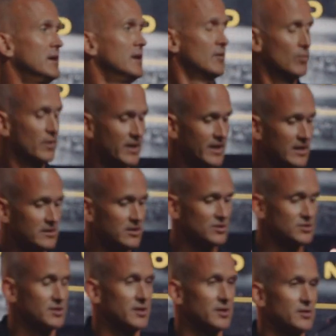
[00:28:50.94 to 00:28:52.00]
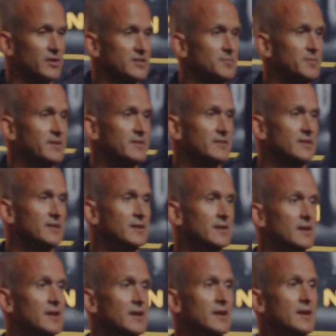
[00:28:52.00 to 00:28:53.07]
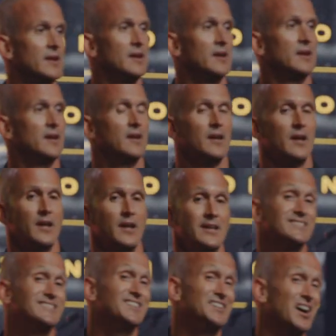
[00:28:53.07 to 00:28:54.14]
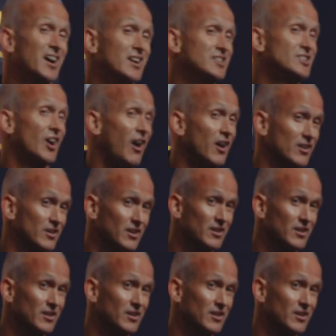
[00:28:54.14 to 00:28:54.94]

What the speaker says: we're getting closer to Christmas. His young daughter,